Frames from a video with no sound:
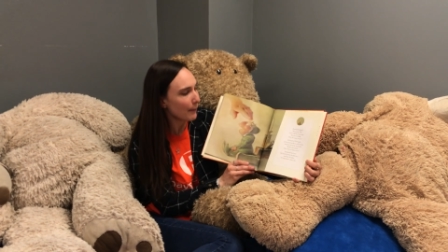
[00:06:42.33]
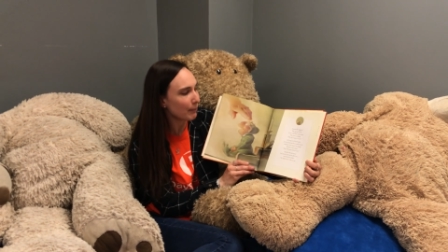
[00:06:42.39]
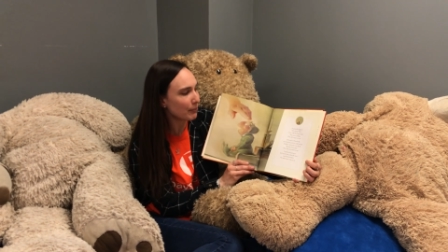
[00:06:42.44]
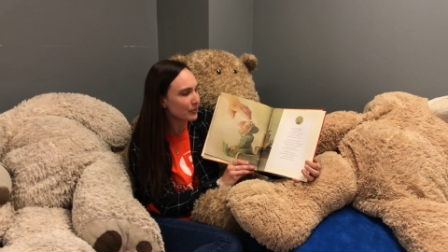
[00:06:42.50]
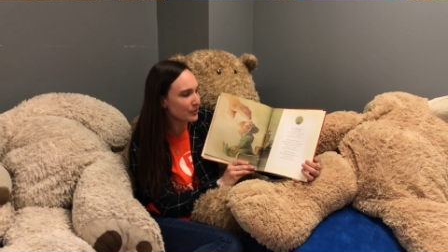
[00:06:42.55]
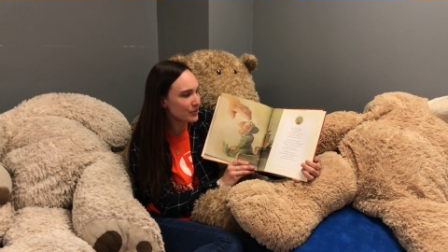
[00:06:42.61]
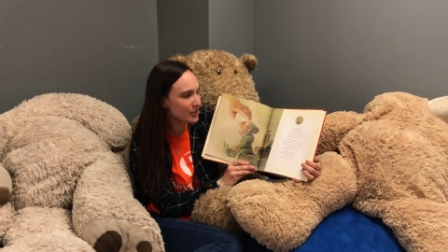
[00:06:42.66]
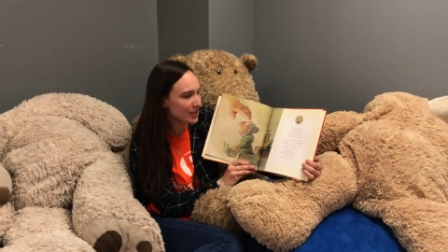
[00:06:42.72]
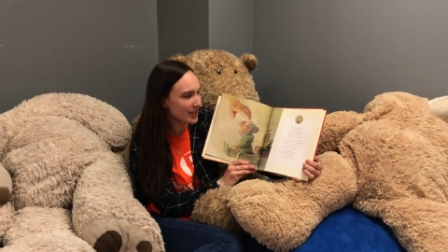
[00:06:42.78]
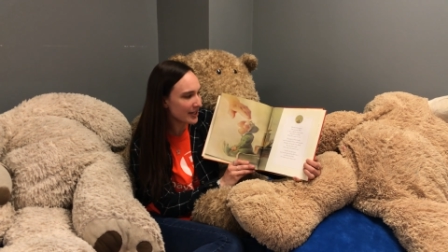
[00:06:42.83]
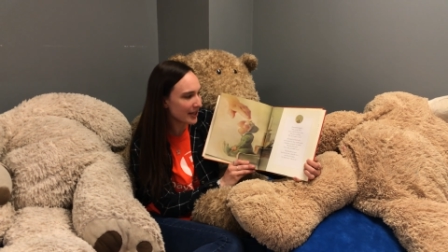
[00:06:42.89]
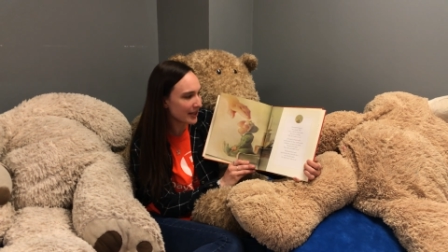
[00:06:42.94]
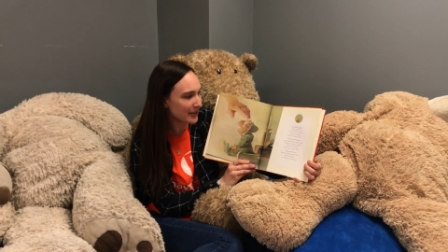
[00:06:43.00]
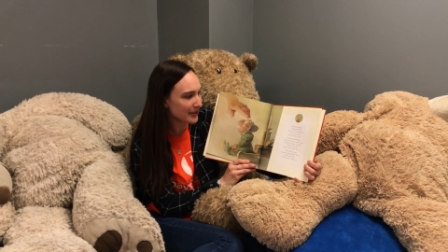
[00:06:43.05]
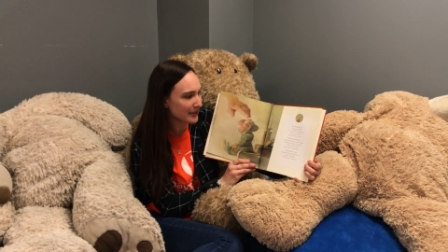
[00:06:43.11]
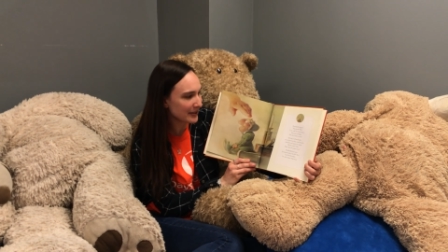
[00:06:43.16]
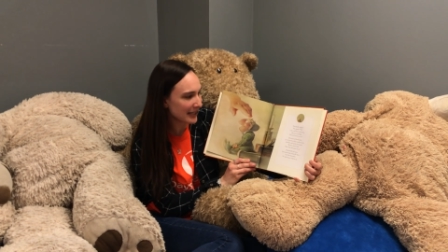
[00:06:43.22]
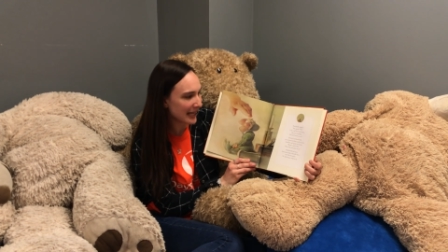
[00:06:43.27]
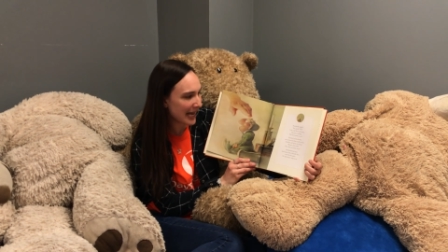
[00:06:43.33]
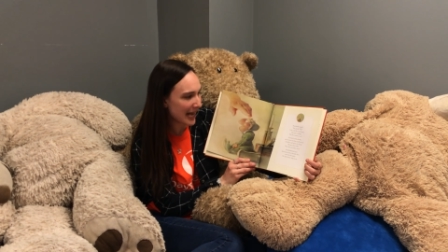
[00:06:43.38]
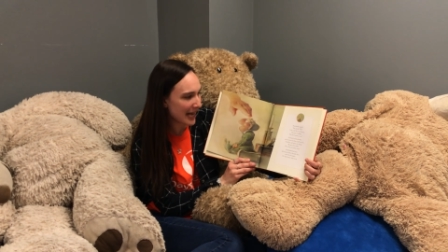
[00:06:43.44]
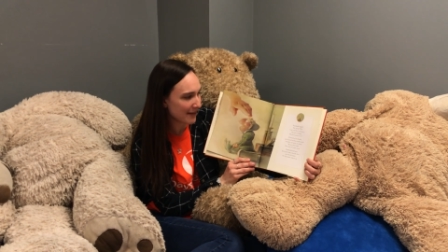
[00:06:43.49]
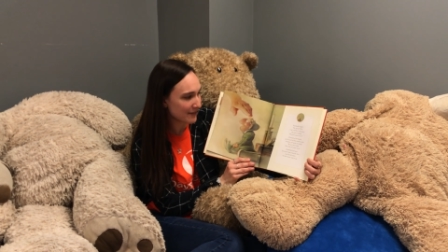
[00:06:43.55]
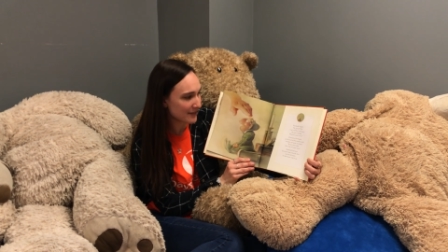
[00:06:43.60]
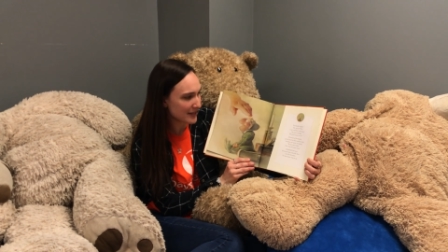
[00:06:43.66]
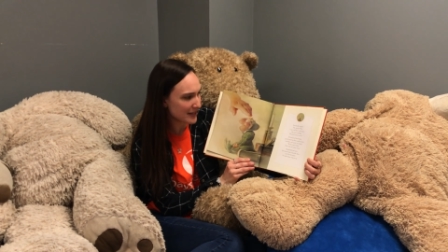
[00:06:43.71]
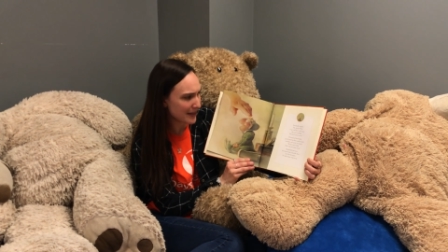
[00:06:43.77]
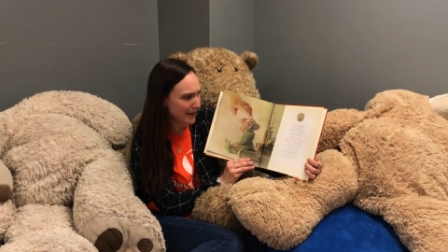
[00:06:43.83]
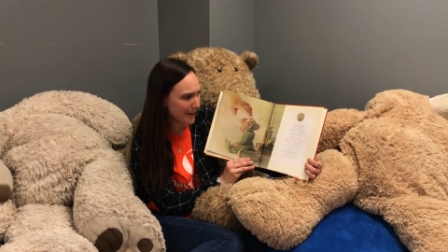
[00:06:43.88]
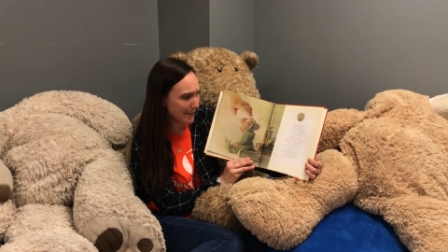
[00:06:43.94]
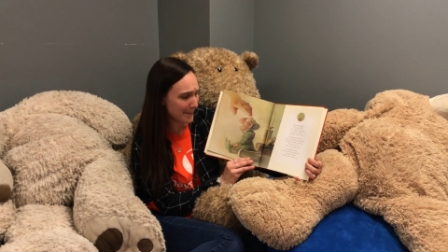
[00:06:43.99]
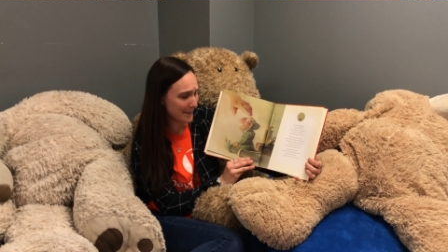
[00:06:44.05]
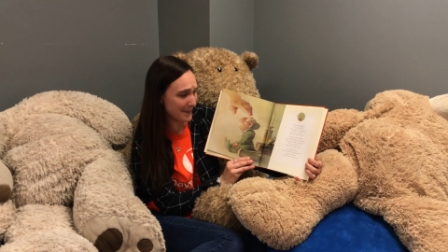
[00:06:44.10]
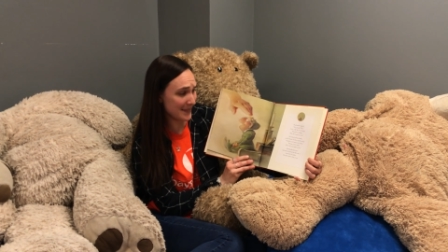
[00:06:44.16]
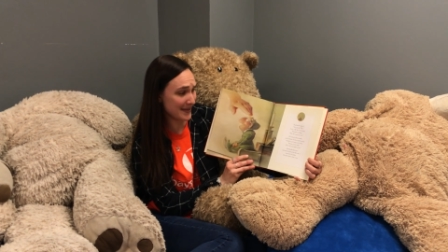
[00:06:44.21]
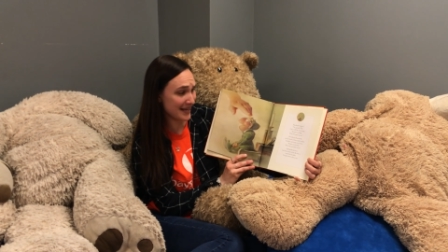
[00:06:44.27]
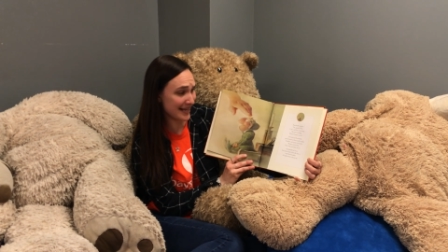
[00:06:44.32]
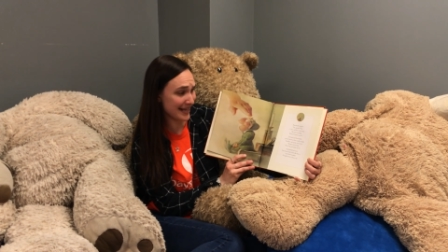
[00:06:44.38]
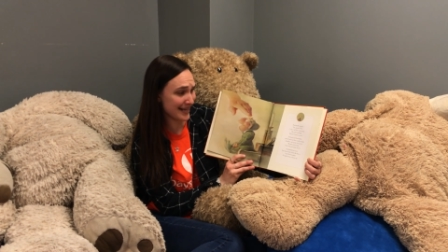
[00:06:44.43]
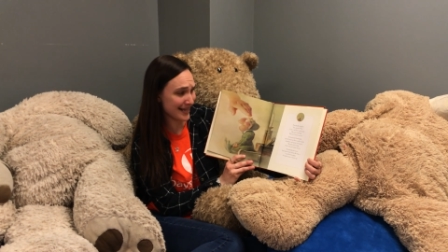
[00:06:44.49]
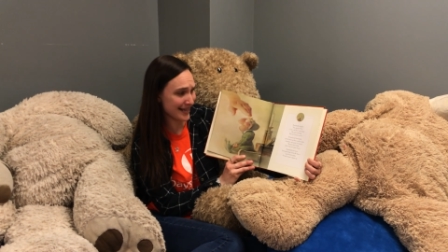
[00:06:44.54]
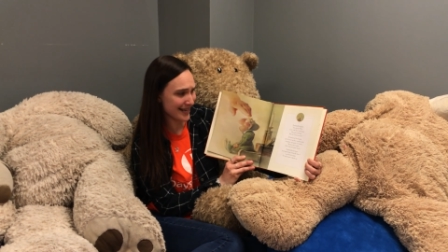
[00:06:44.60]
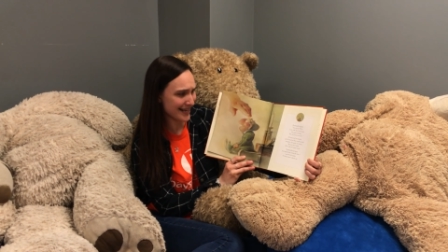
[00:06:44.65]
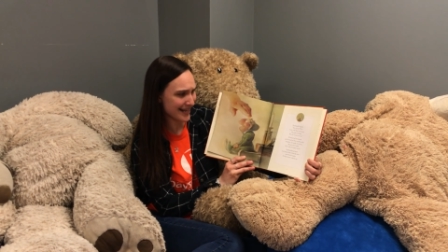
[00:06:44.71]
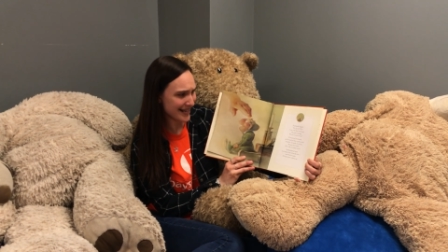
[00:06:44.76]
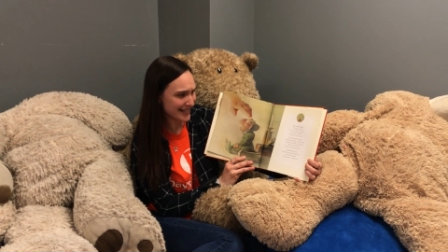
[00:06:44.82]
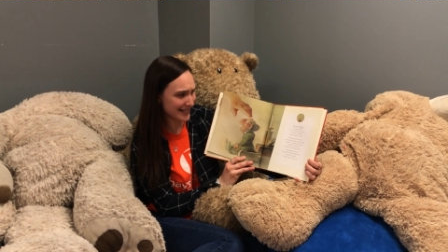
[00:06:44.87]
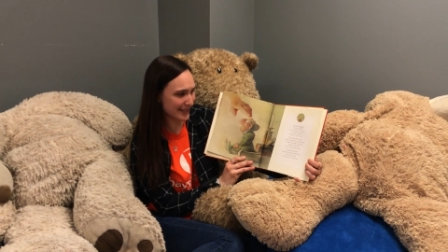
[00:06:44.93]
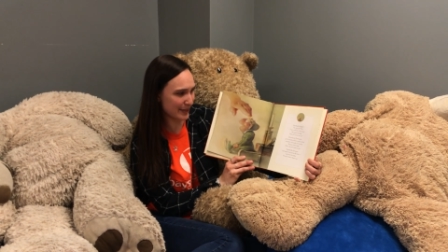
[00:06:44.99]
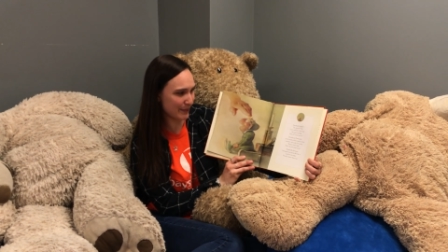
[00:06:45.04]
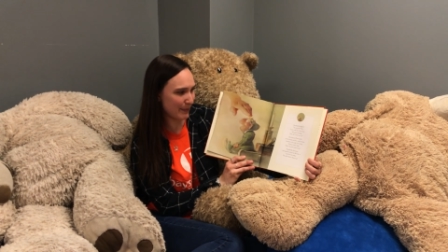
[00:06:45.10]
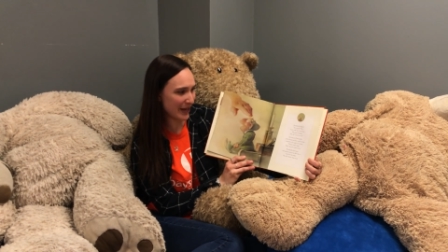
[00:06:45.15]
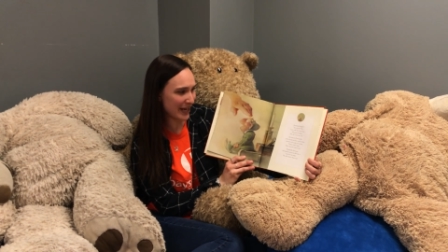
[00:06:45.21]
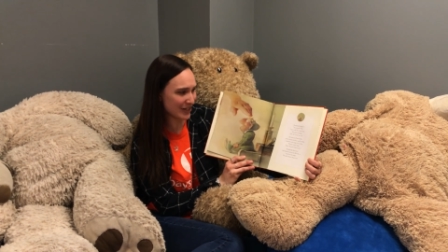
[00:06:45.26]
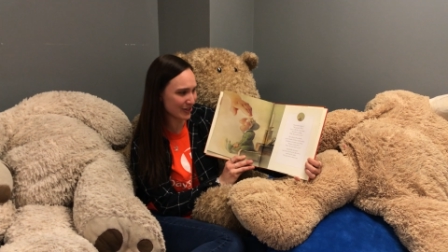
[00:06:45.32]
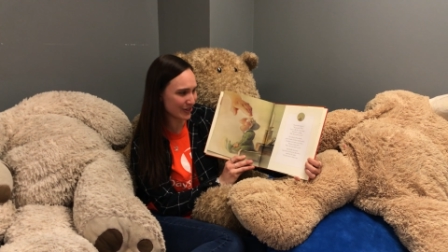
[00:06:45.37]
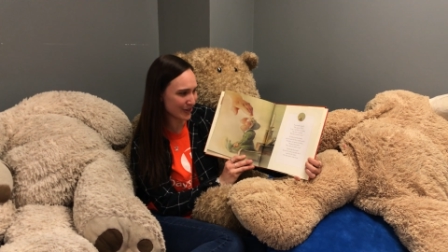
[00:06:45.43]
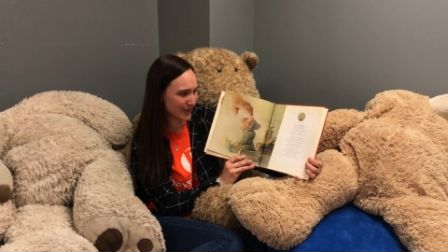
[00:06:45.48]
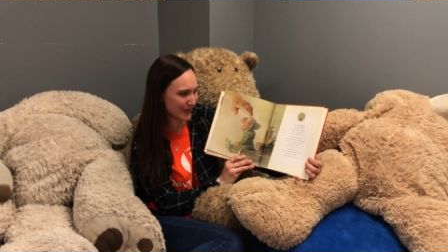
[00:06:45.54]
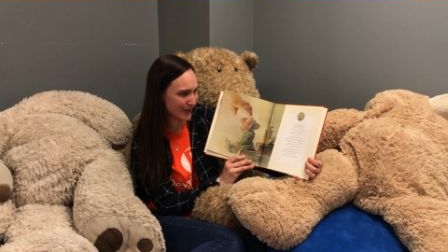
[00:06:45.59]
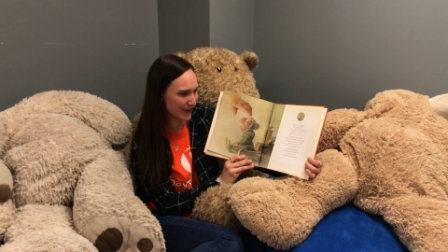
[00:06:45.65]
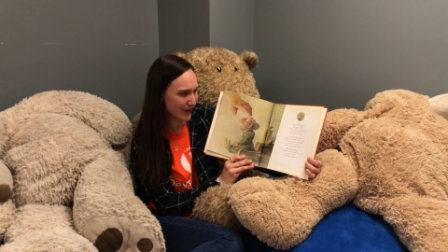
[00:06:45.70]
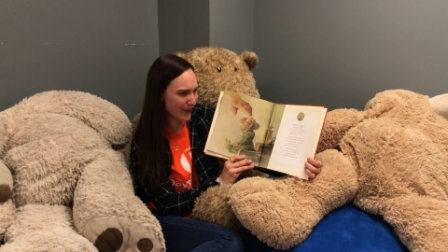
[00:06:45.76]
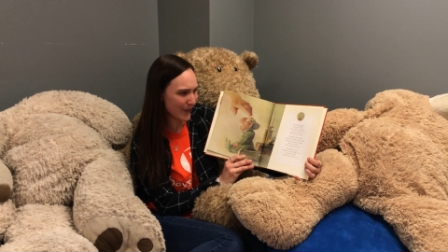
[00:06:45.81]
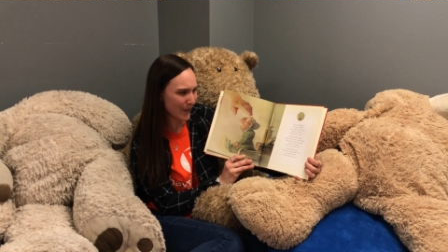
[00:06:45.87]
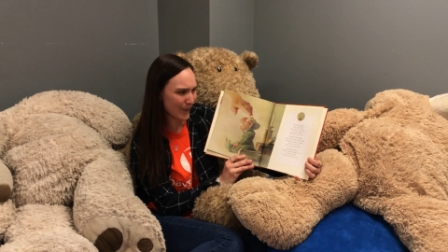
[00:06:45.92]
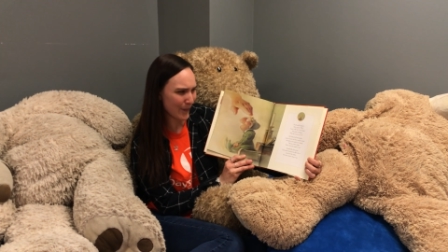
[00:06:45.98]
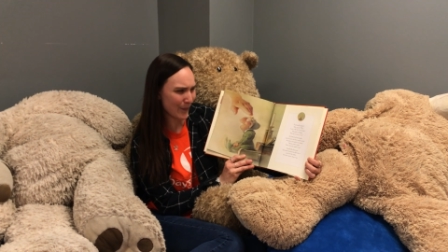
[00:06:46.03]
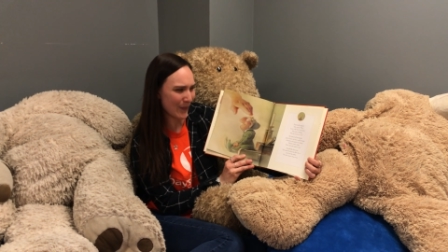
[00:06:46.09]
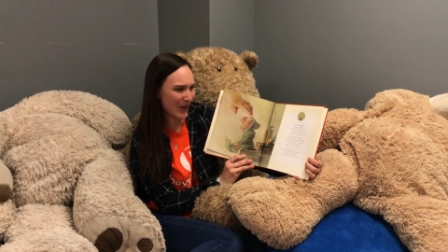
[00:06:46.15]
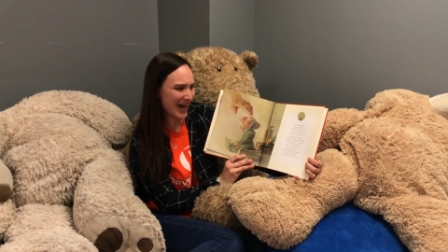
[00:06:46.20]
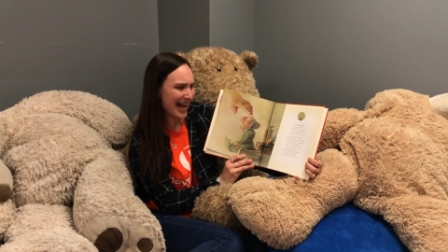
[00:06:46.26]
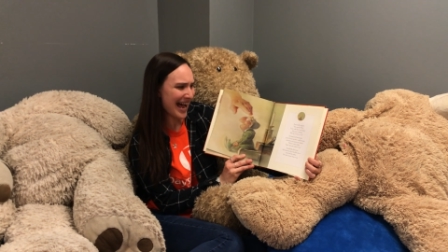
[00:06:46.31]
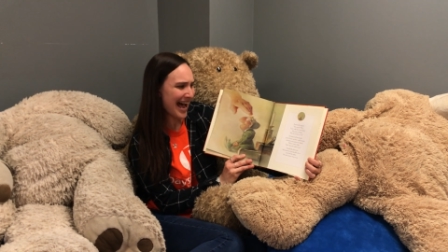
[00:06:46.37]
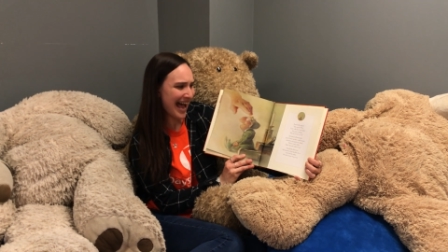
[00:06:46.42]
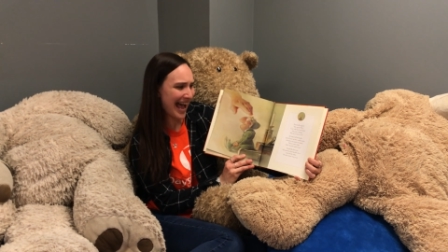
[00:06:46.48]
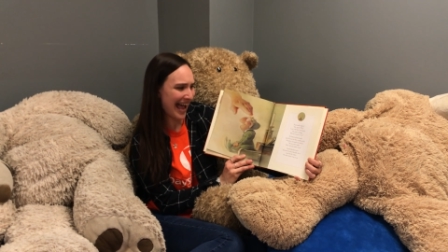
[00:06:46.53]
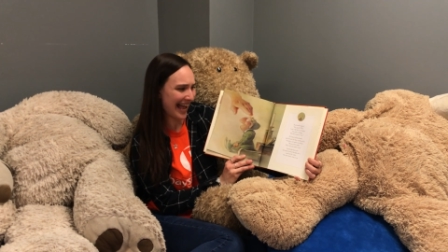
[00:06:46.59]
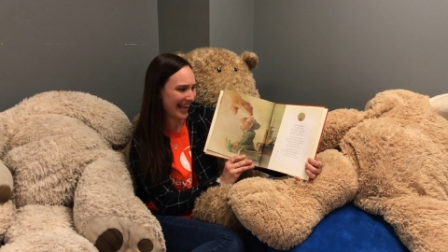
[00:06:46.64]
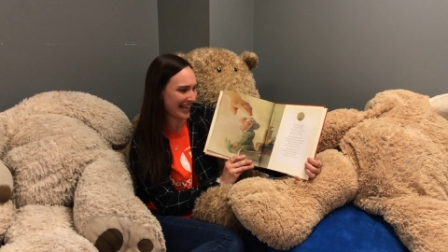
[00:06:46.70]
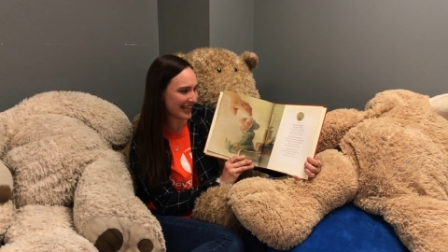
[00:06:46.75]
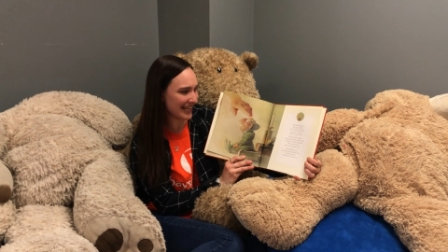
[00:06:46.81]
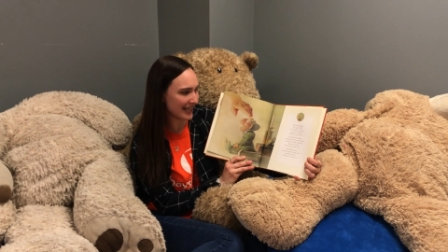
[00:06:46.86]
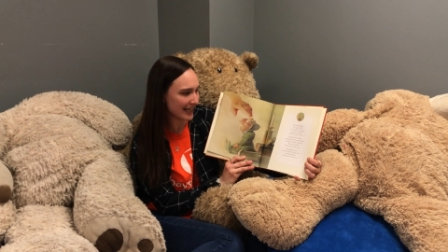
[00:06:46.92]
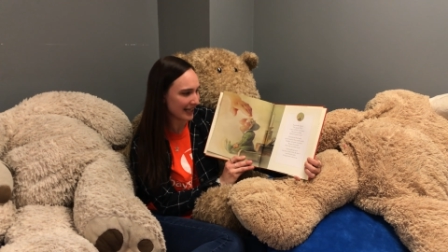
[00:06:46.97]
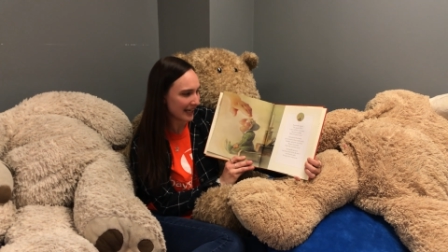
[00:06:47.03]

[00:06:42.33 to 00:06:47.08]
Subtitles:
Punchinello laughed. "Me? Special? Why?